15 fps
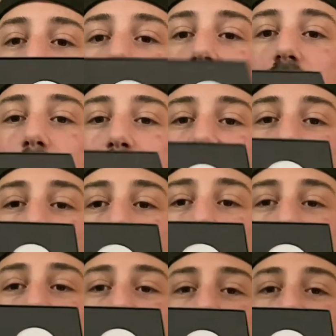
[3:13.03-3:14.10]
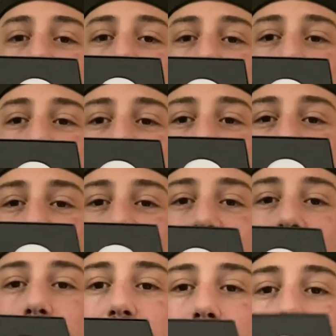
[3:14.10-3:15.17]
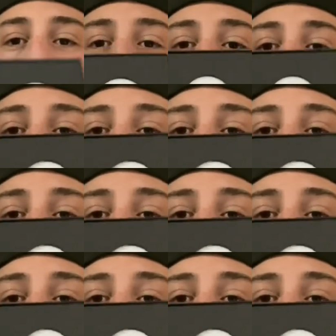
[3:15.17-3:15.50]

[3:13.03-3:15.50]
So before we get started, let me just snap a couple